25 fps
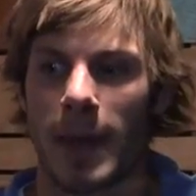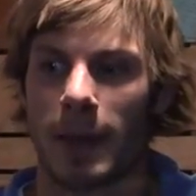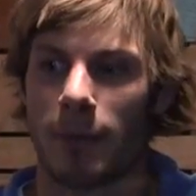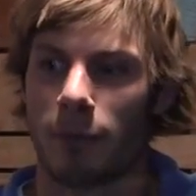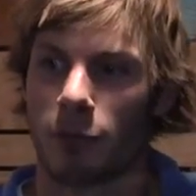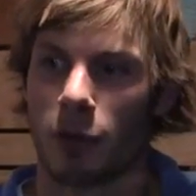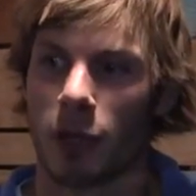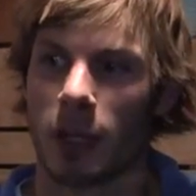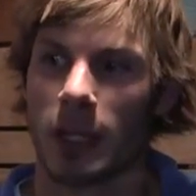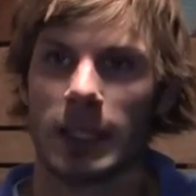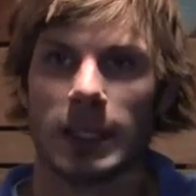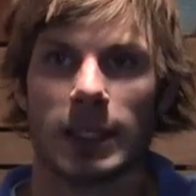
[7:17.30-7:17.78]

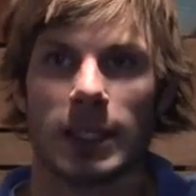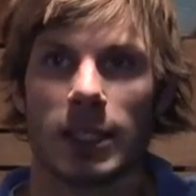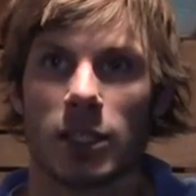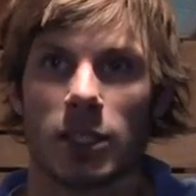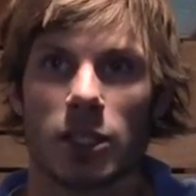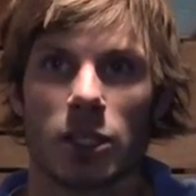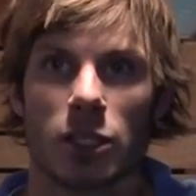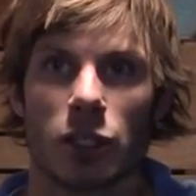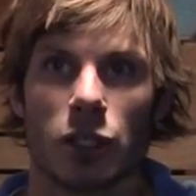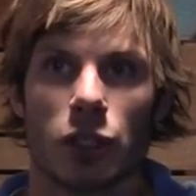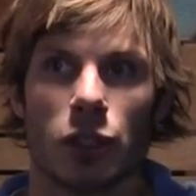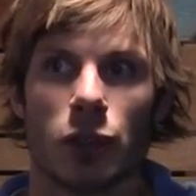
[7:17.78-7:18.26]
It really
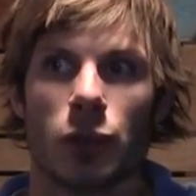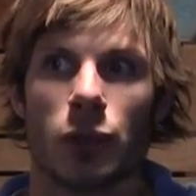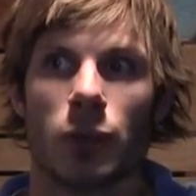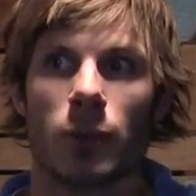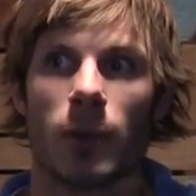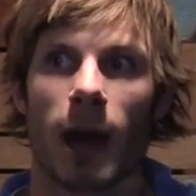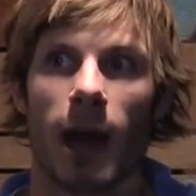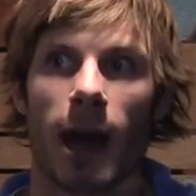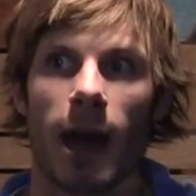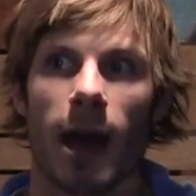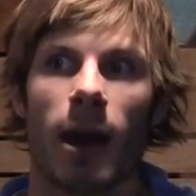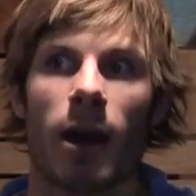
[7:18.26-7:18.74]
teaches
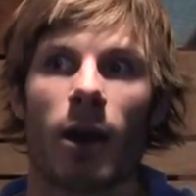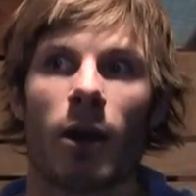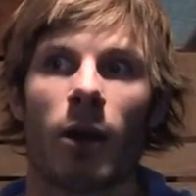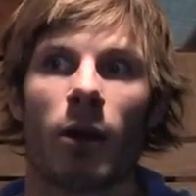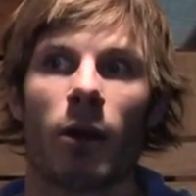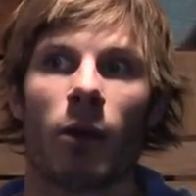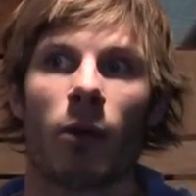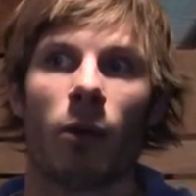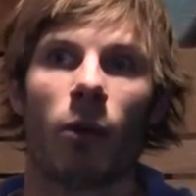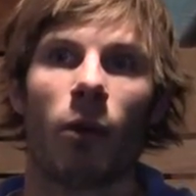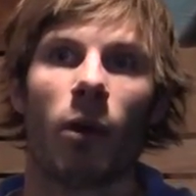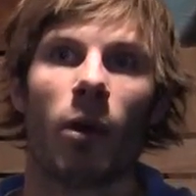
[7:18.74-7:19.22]
you
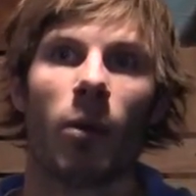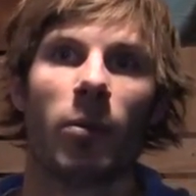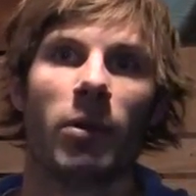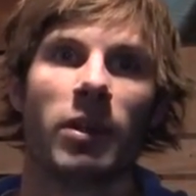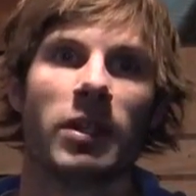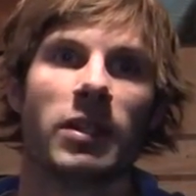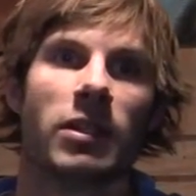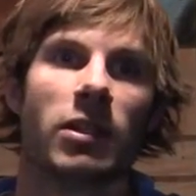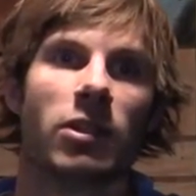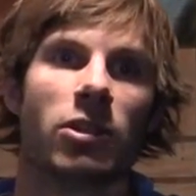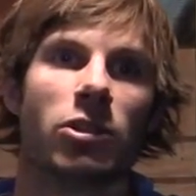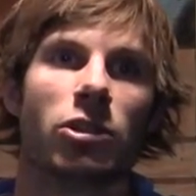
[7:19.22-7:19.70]
how a
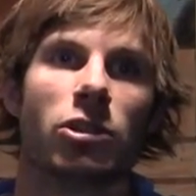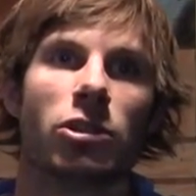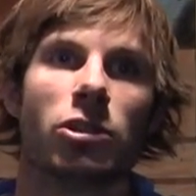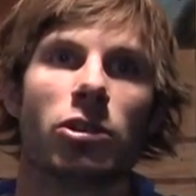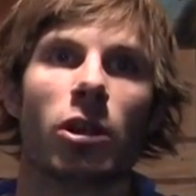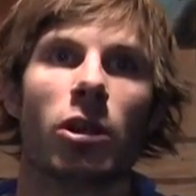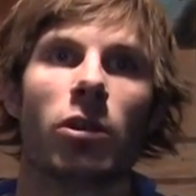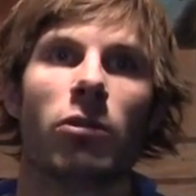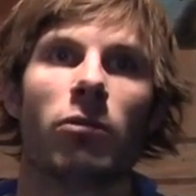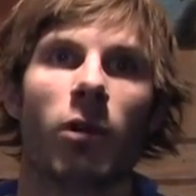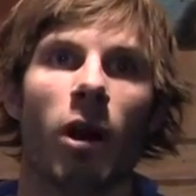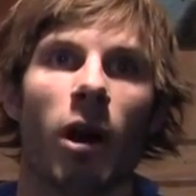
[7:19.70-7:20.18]
business
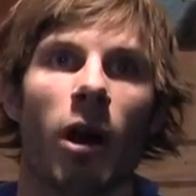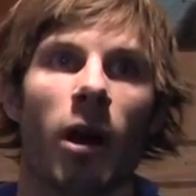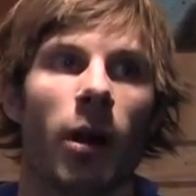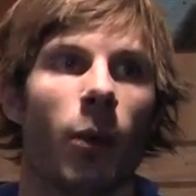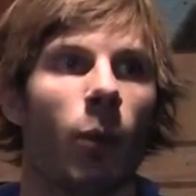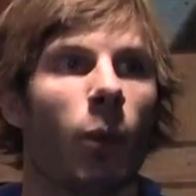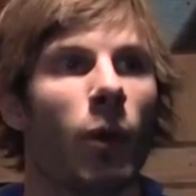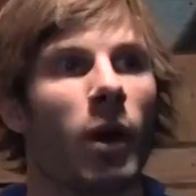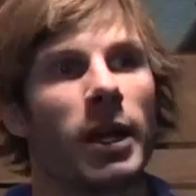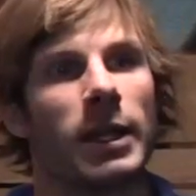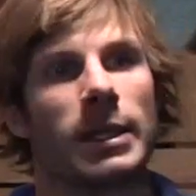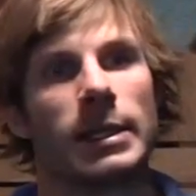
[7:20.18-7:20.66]
should
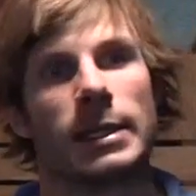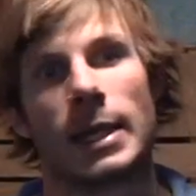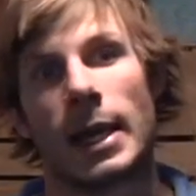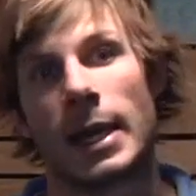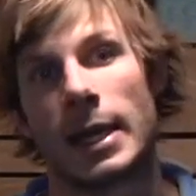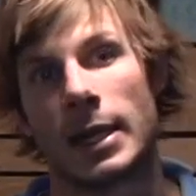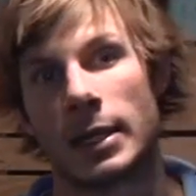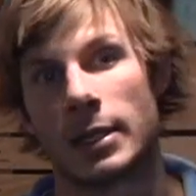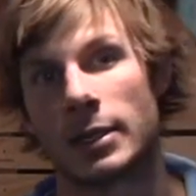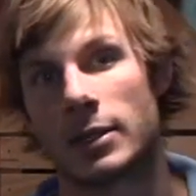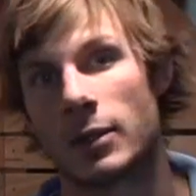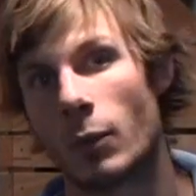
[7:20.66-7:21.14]
run and what it's
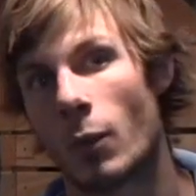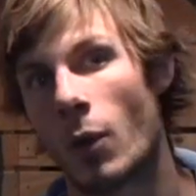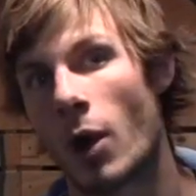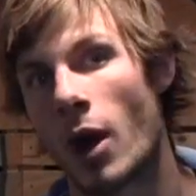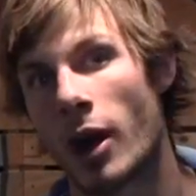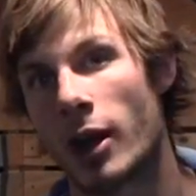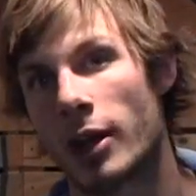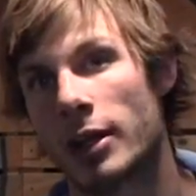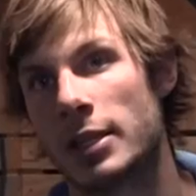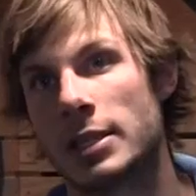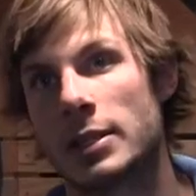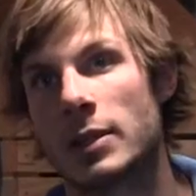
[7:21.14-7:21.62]
like to
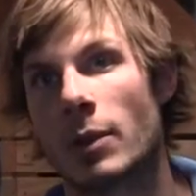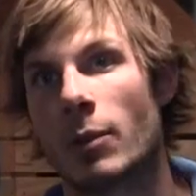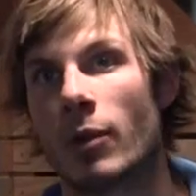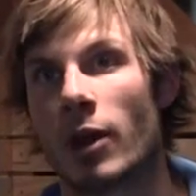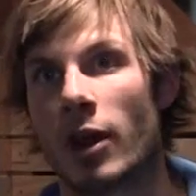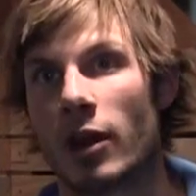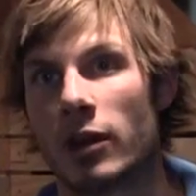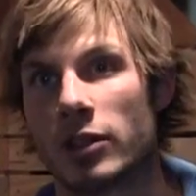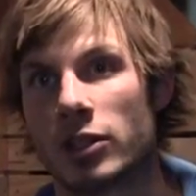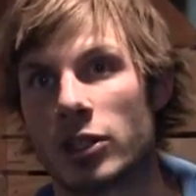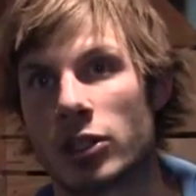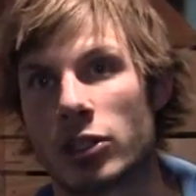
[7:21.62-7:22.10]
walk in
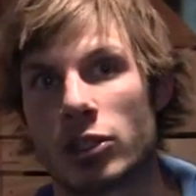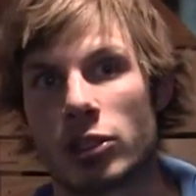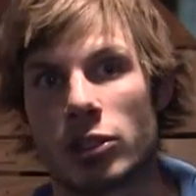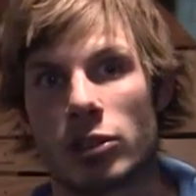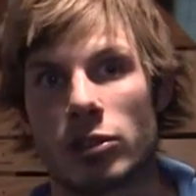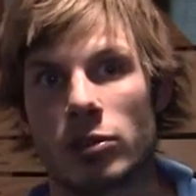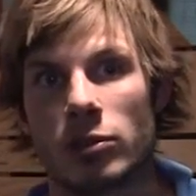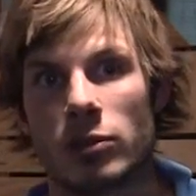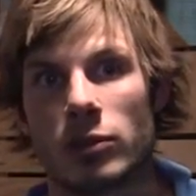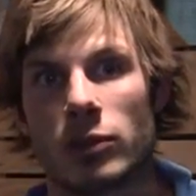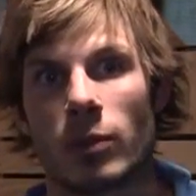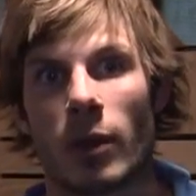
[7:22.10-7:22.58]
someone else's
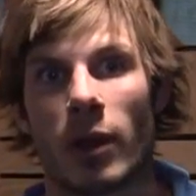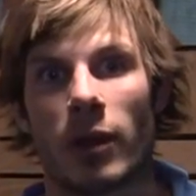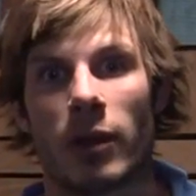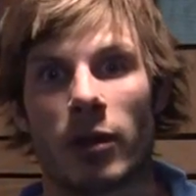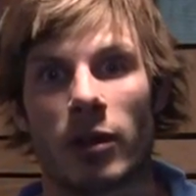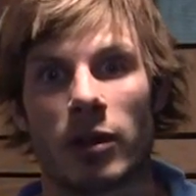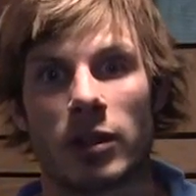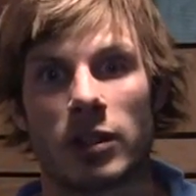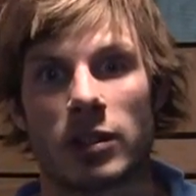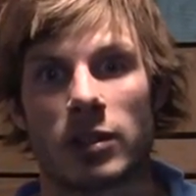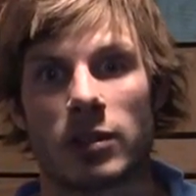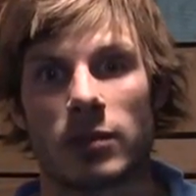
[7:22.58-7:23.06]
shoes,
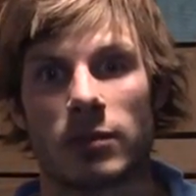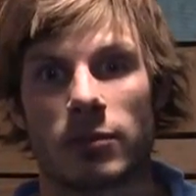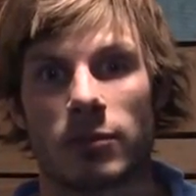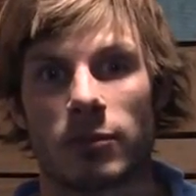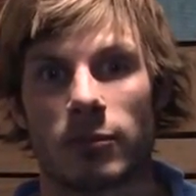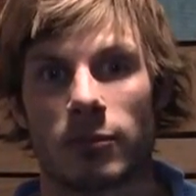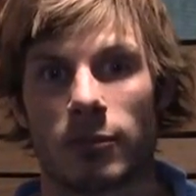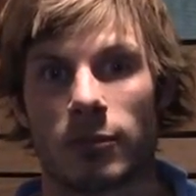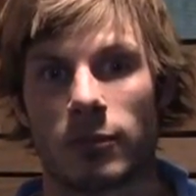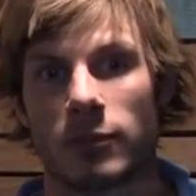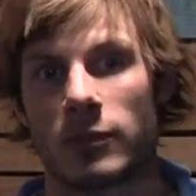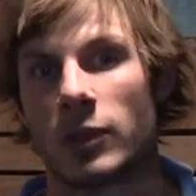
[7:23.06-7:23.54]
whether it's
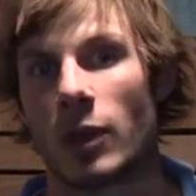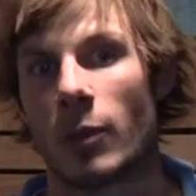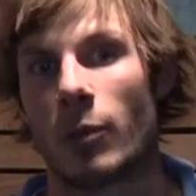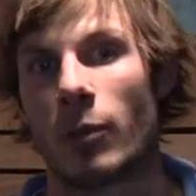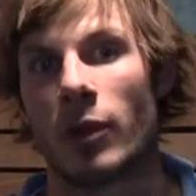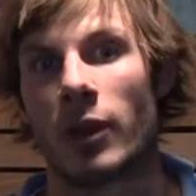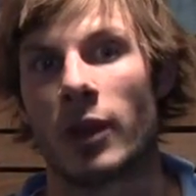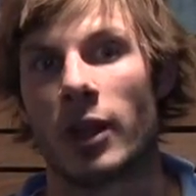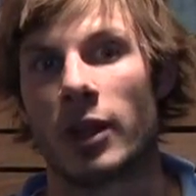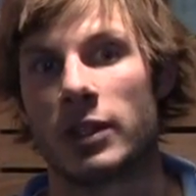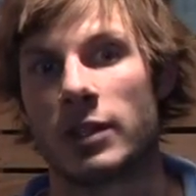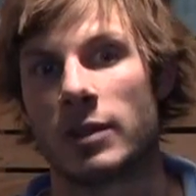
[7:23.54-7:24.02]

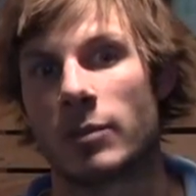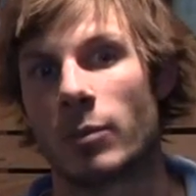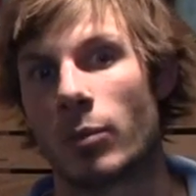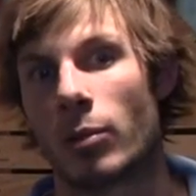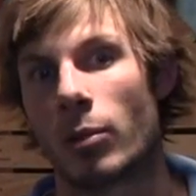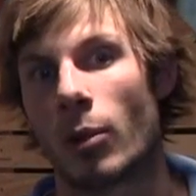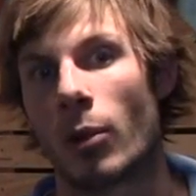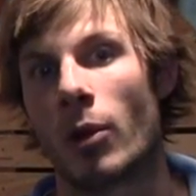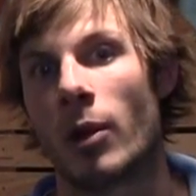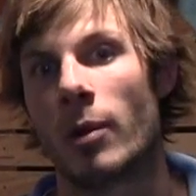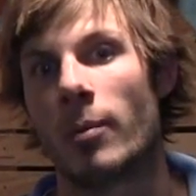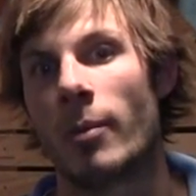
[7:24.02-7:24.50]
someone that's
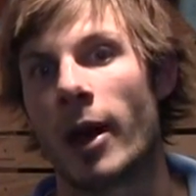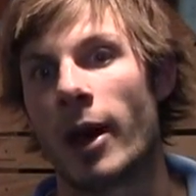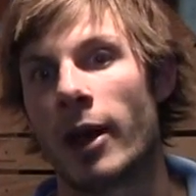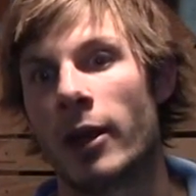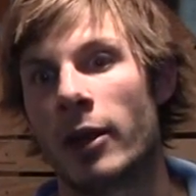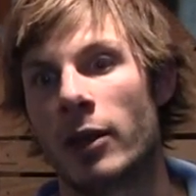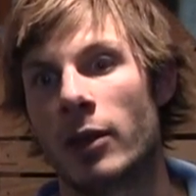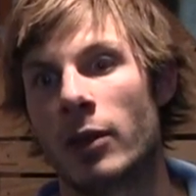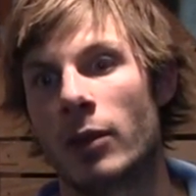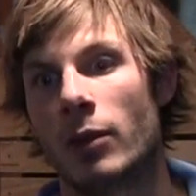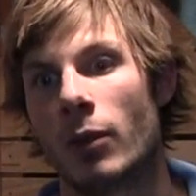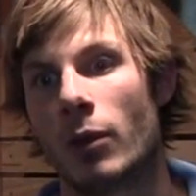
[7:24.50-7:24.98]
employed
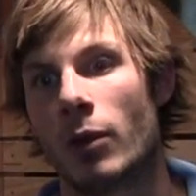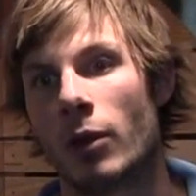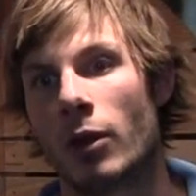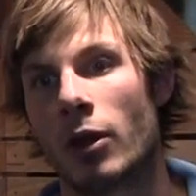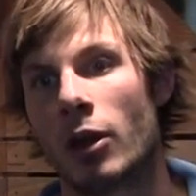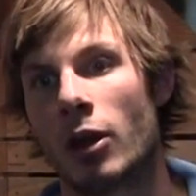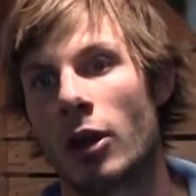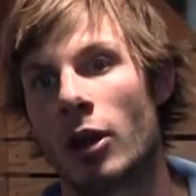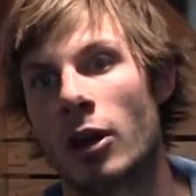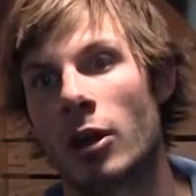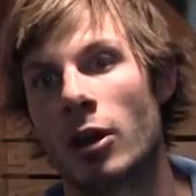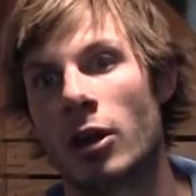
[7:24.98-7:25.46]
by you
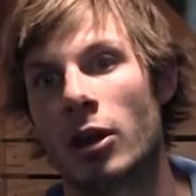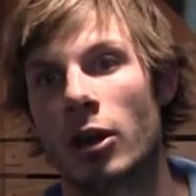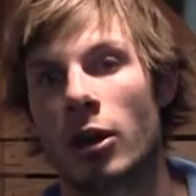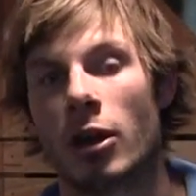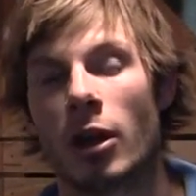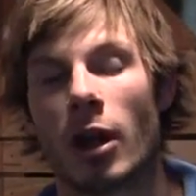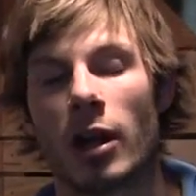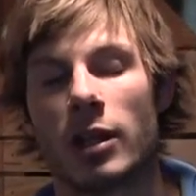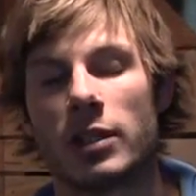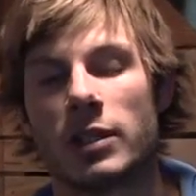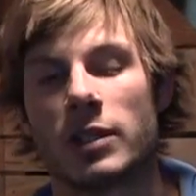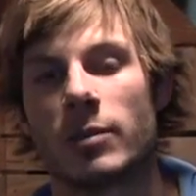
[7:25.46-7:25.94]
or
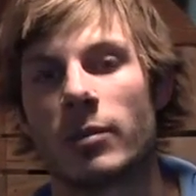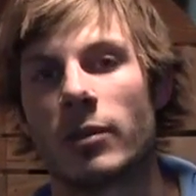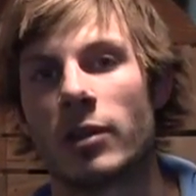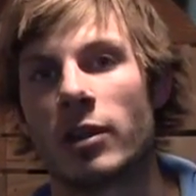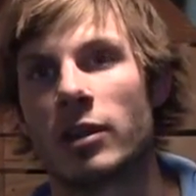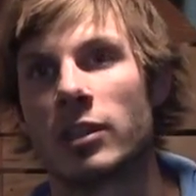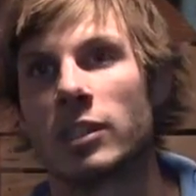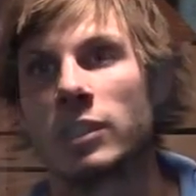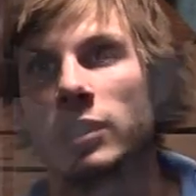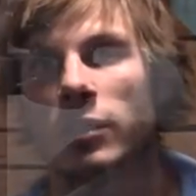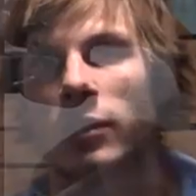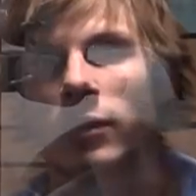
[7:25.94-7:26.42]
your
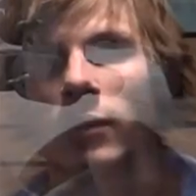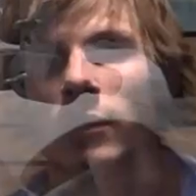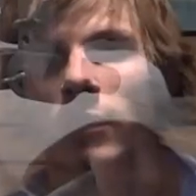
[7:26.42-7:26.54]
customers.